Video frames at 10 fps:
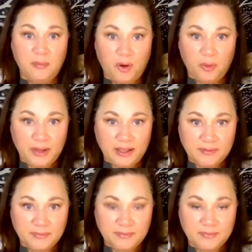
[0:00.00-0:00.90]
now
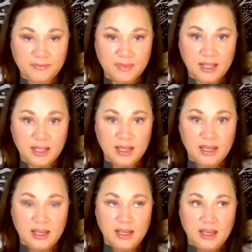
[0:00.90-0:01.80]
moment
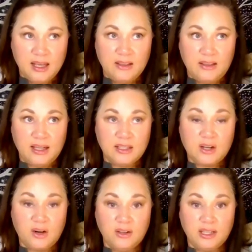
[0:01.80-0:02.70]
that
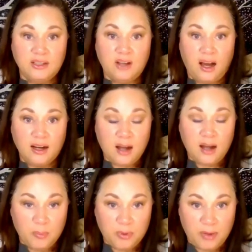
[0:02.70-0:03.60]
is currently not
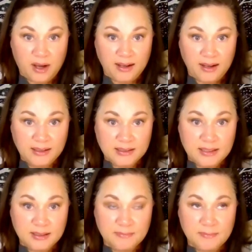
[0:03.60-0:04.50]

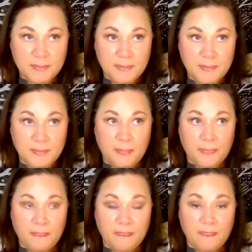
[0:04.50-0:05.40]
compromised
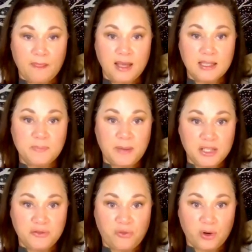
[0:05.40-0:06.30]
is
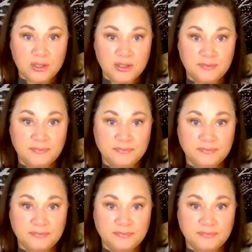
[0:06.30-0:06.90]
Space Force.